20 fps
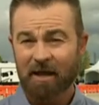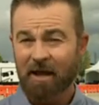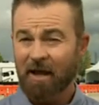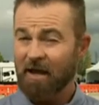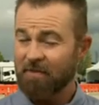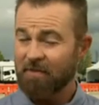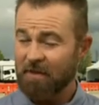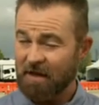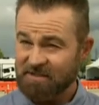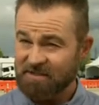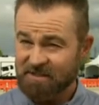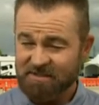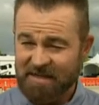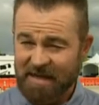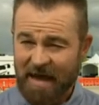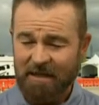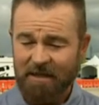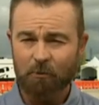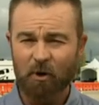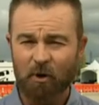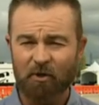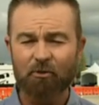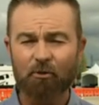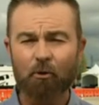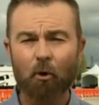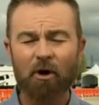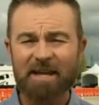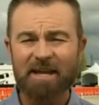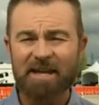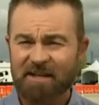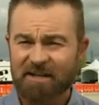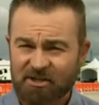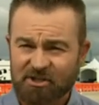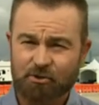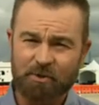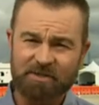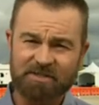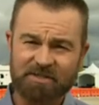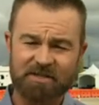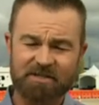And that's exactly what Thor
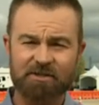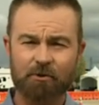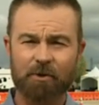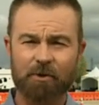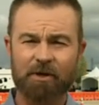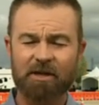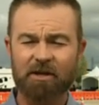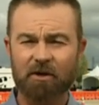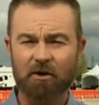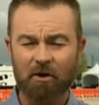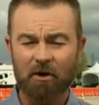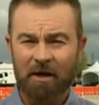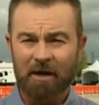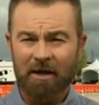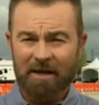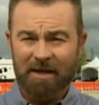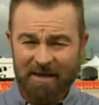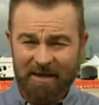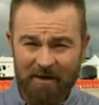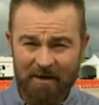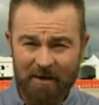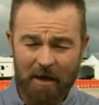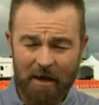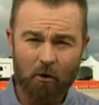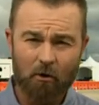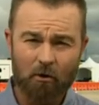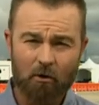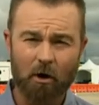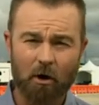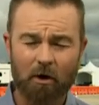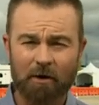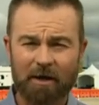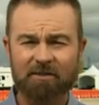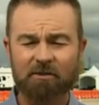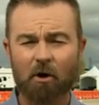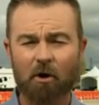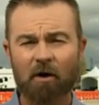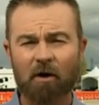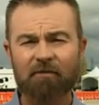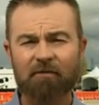Industries is doing here in Elkhart at the
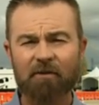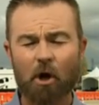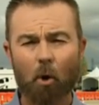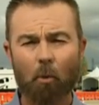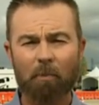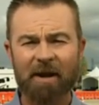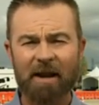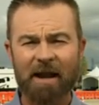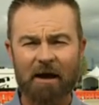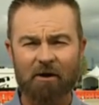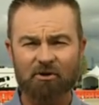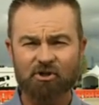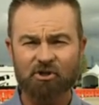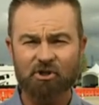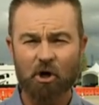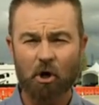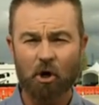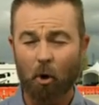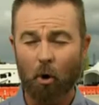RV Open House Show.